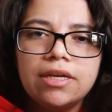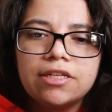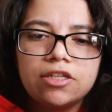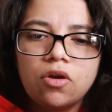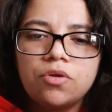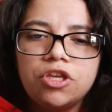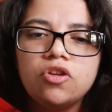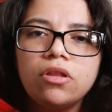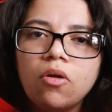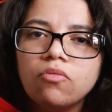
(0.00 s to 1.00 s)
So
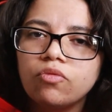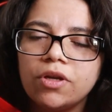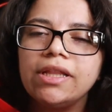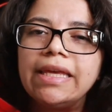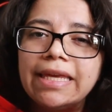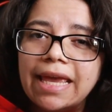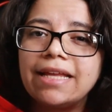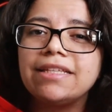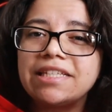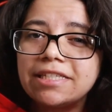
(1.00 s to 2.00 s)
you don't really
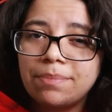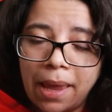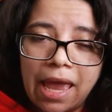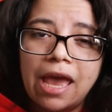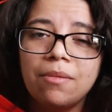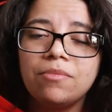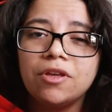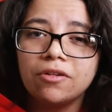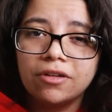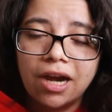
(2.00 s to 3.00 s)
get to spam
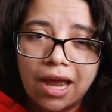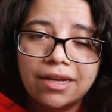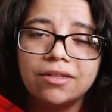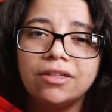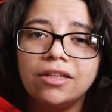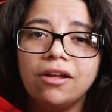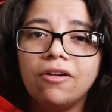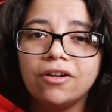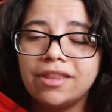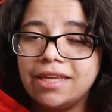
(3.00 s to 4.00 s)
your idol
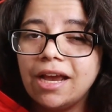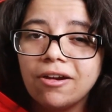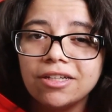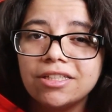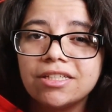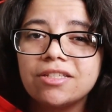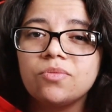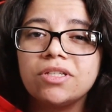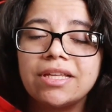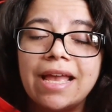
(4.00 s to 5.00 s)
or the artist
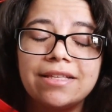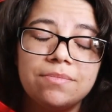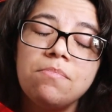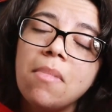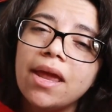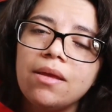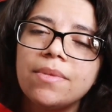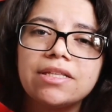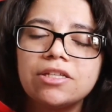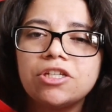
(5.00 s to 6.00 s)
with as many
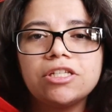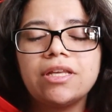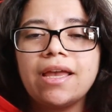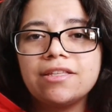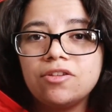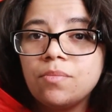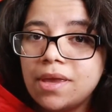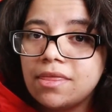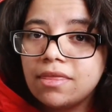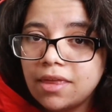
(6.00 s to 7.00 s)
messages as you
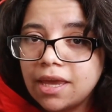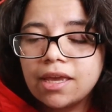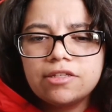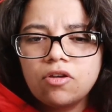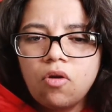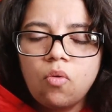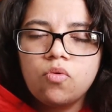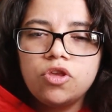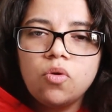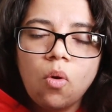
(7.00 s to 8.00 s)
may think. So
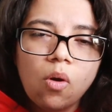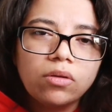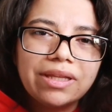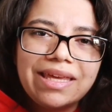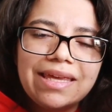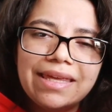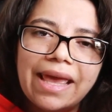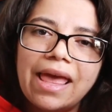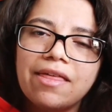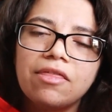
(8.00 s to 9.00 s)
you only
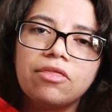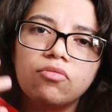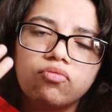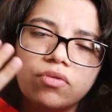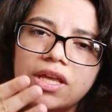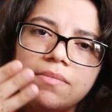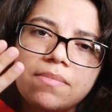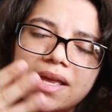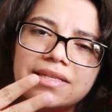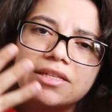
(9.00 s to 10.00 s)
get 3
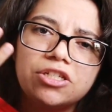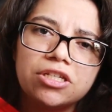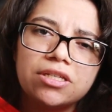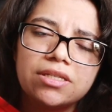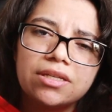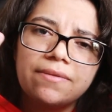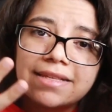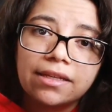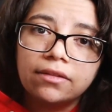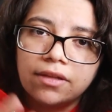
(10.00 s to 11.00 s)
messages
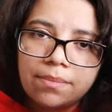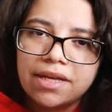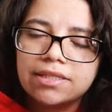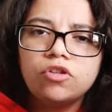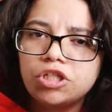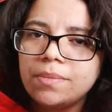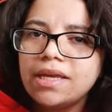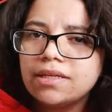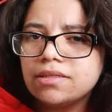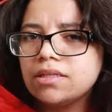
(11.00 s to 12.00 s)
as a limit, which
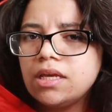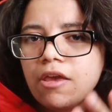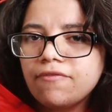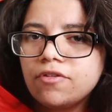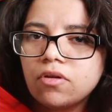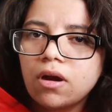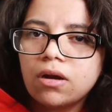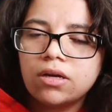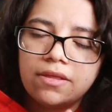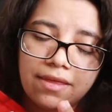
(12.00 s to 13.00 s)
means if
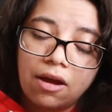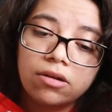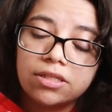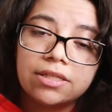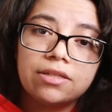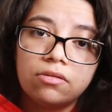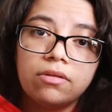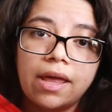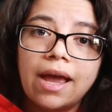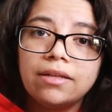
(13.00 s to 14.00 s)
the artist
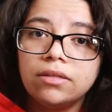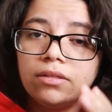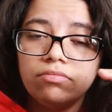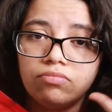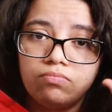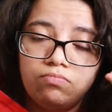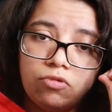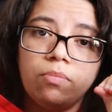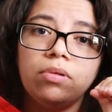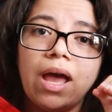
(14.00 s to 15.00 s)
or the idol
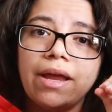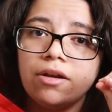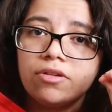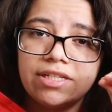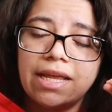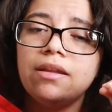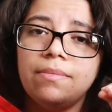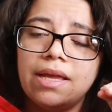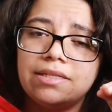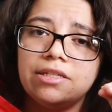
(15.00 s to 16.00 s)
replied or sent a
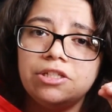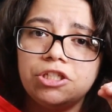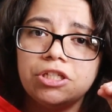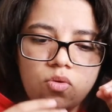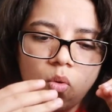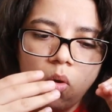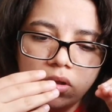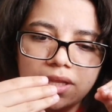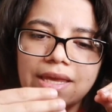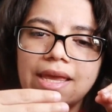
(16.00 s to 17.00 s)
message, you
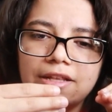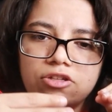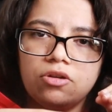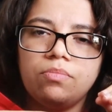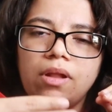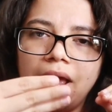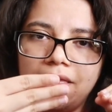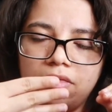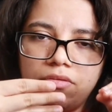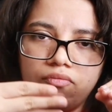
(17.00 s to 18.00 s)
only get to
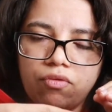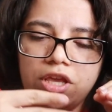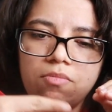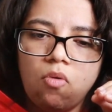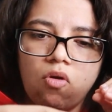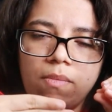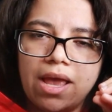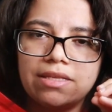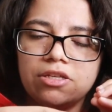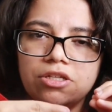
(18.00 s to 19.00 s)
reply 3 more
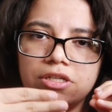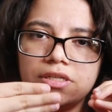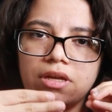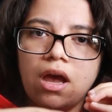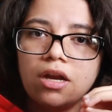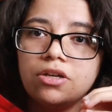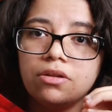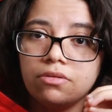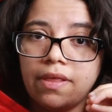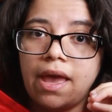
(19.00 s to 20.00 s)
messages
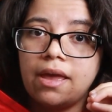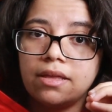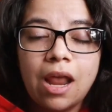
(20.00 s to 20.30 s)
under that.